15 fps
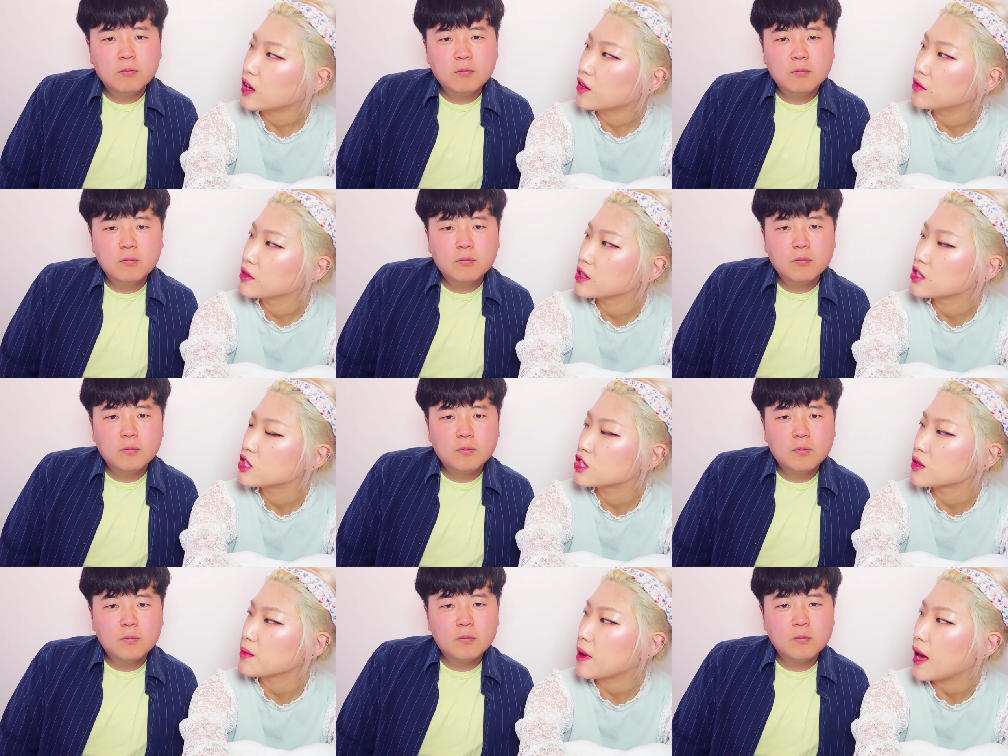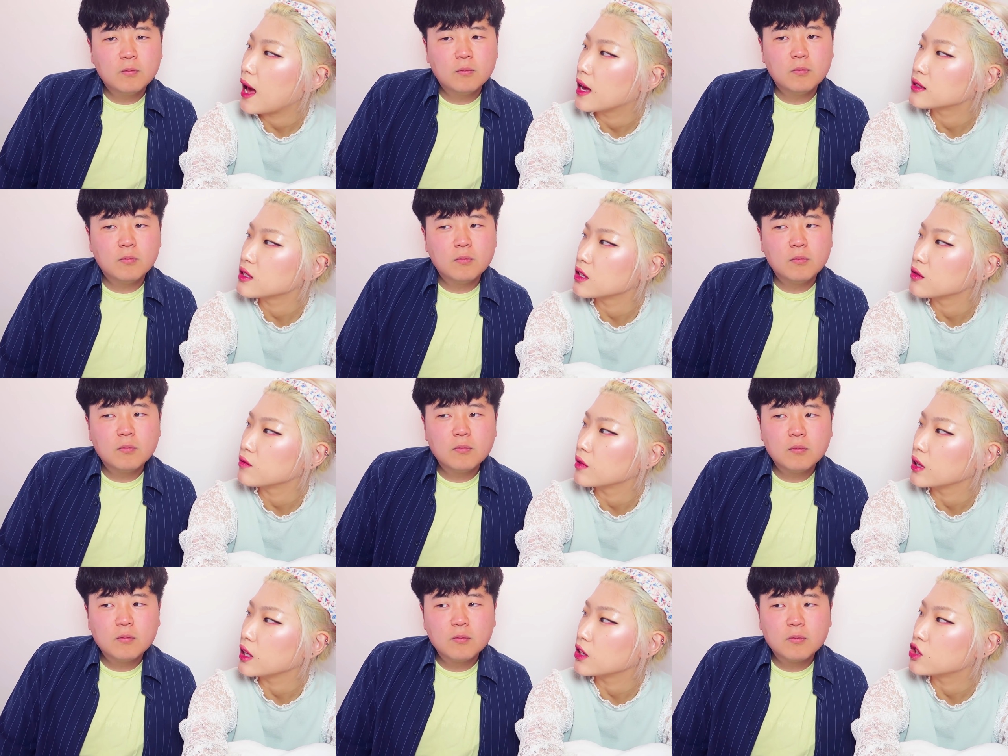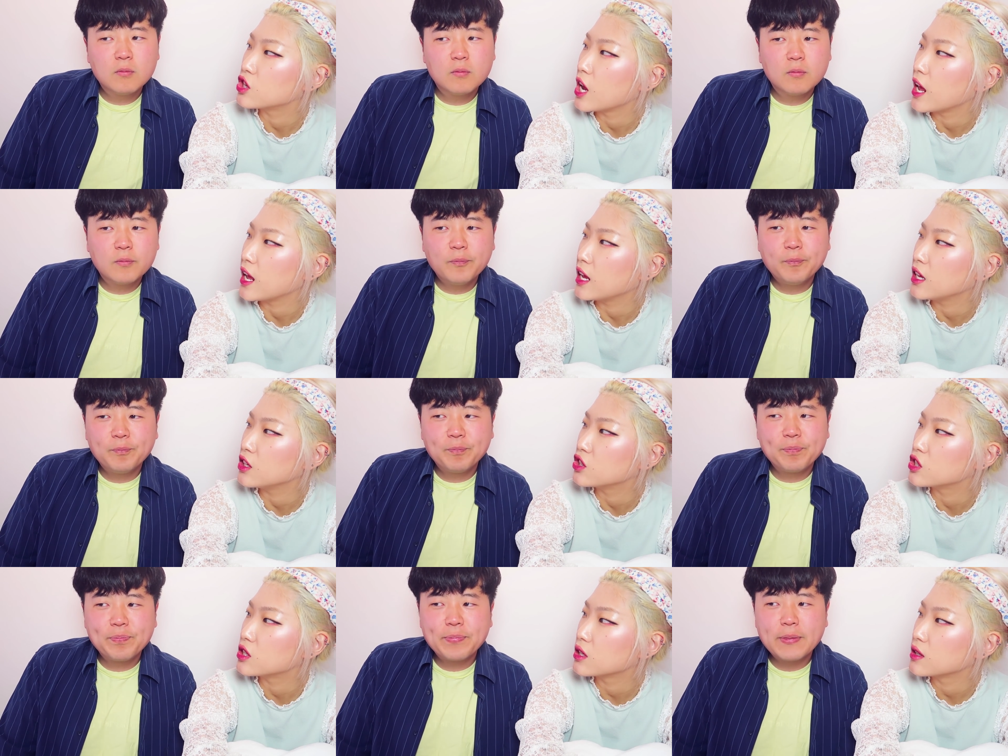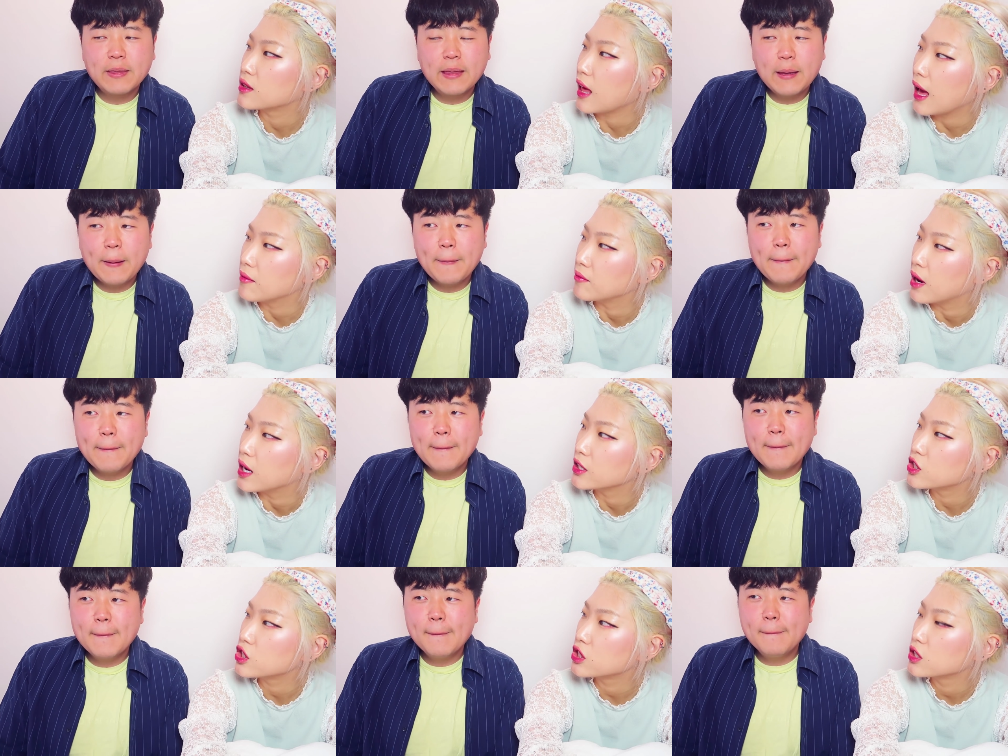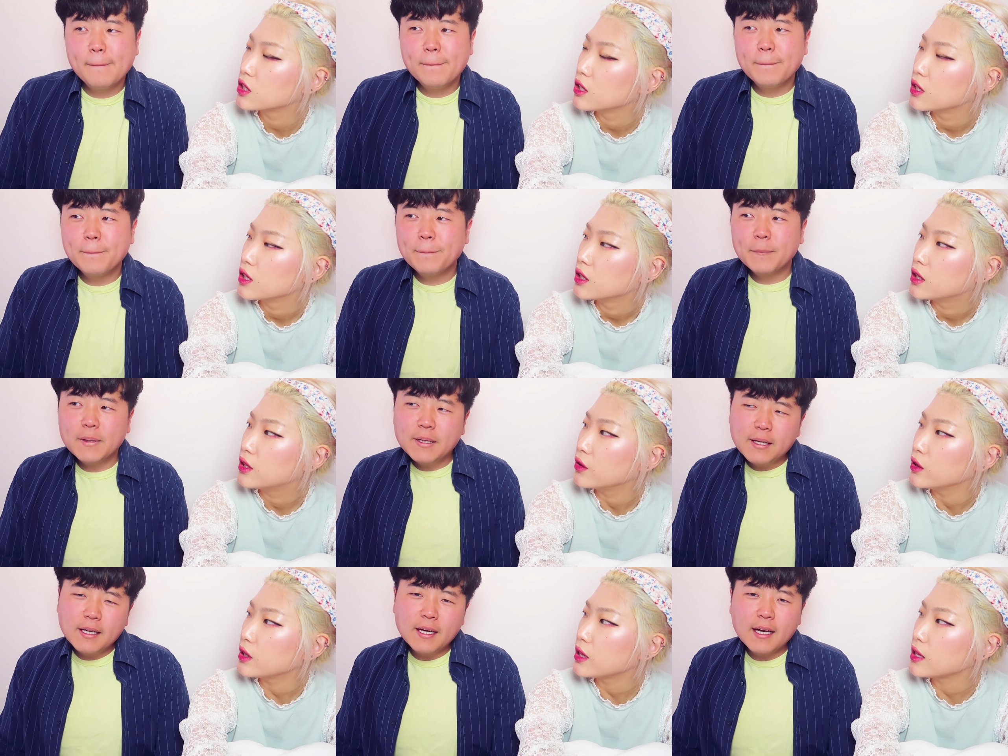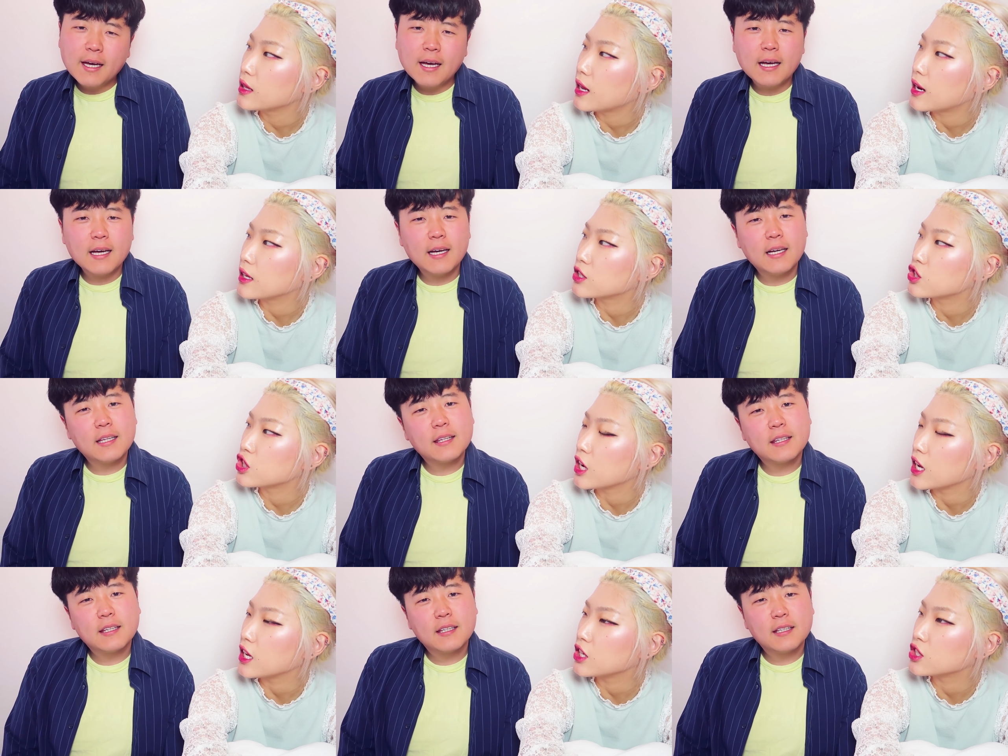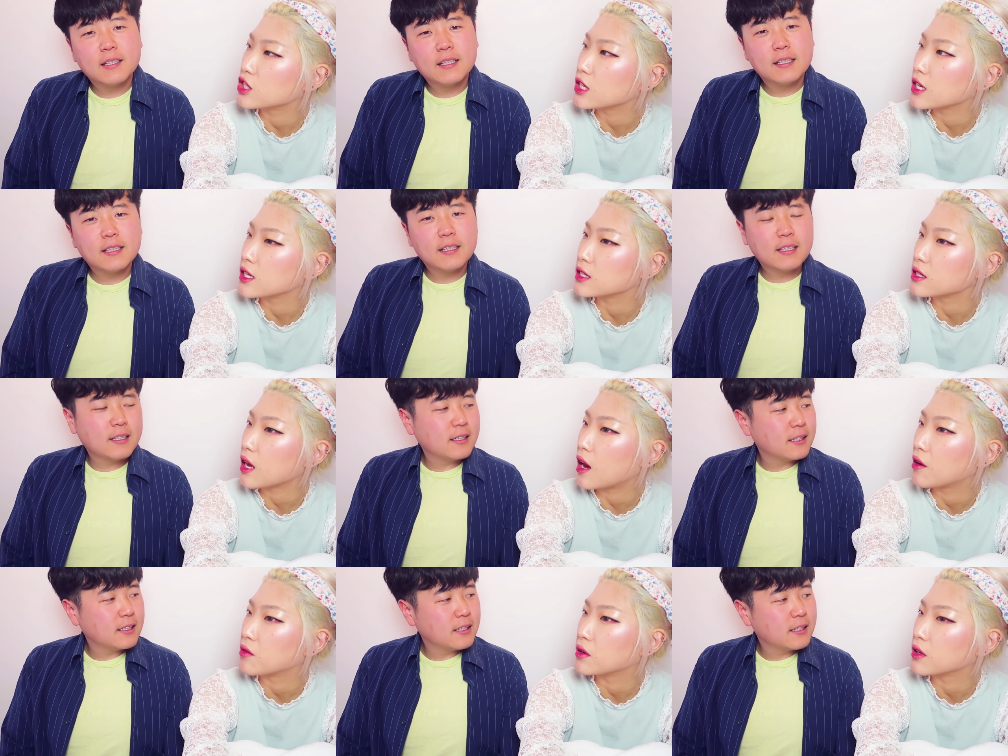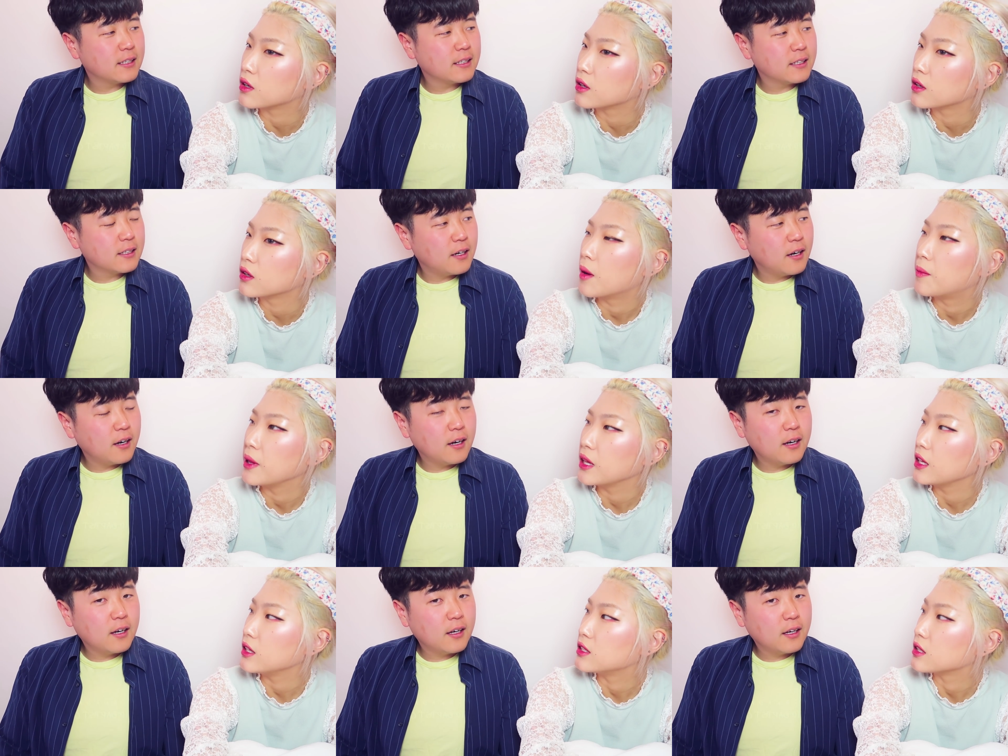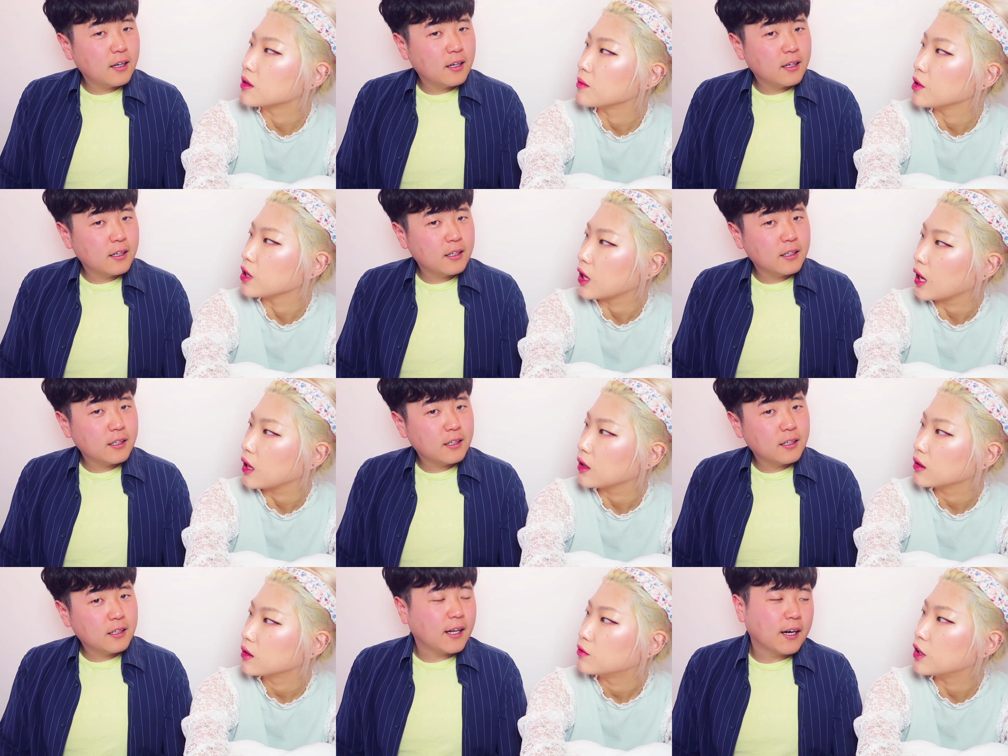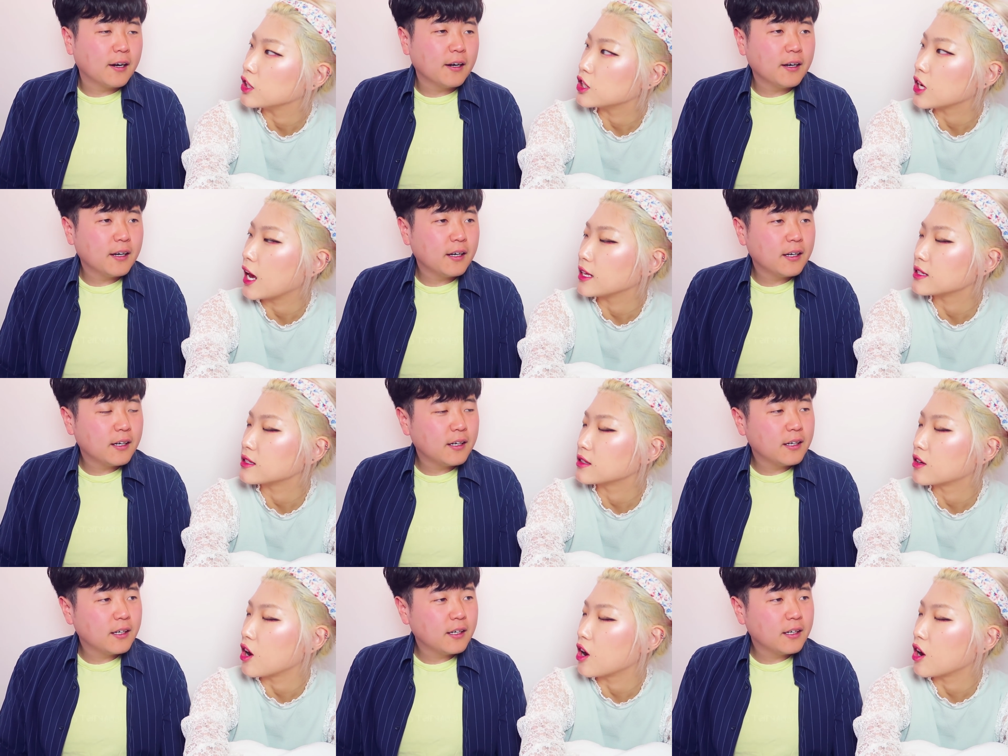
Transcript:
Speaker 1: like our relationship hasn't really changed that much. The only yeah. thing that has changed is our ability to communicate, and which has